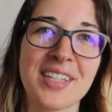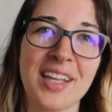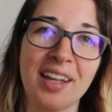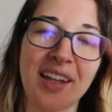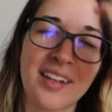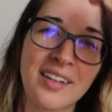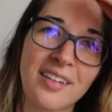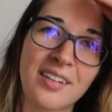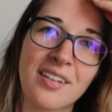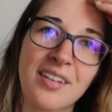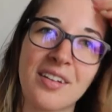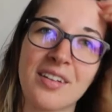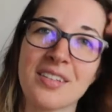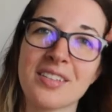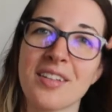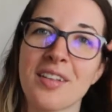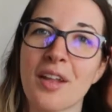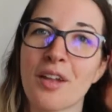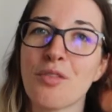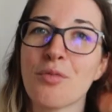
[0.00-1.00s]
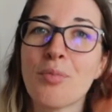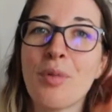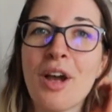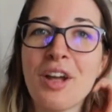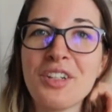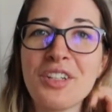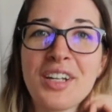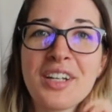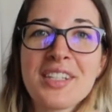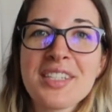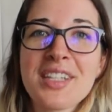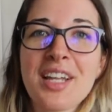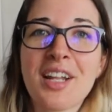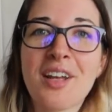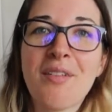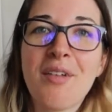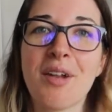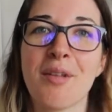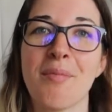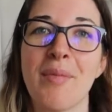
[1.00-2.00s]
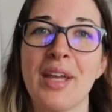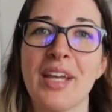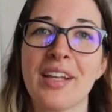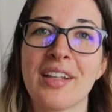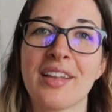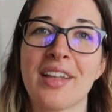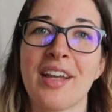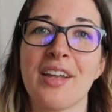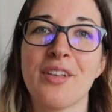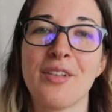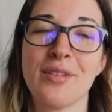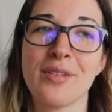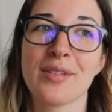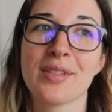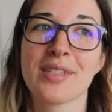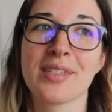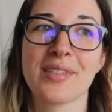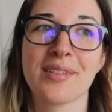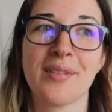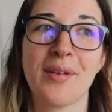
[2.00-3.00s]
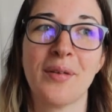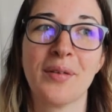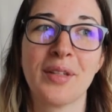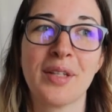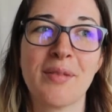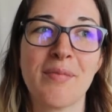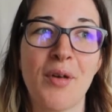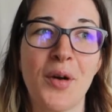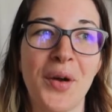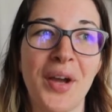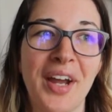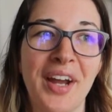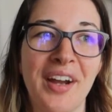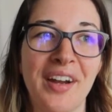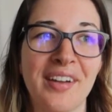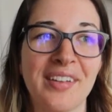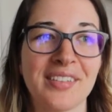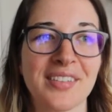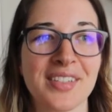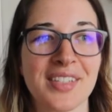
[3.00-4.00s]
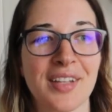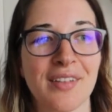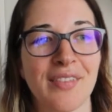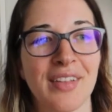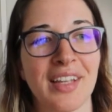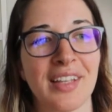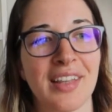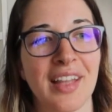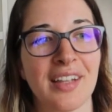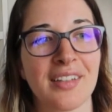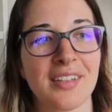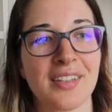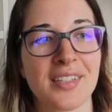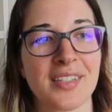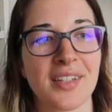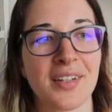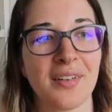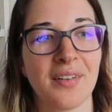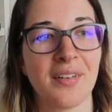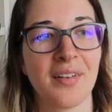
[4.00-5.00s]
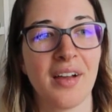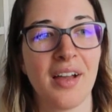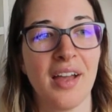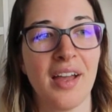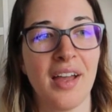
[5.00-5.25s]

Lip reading: and there's a lot of projects that I want to make that use only mohair and stuff like that, so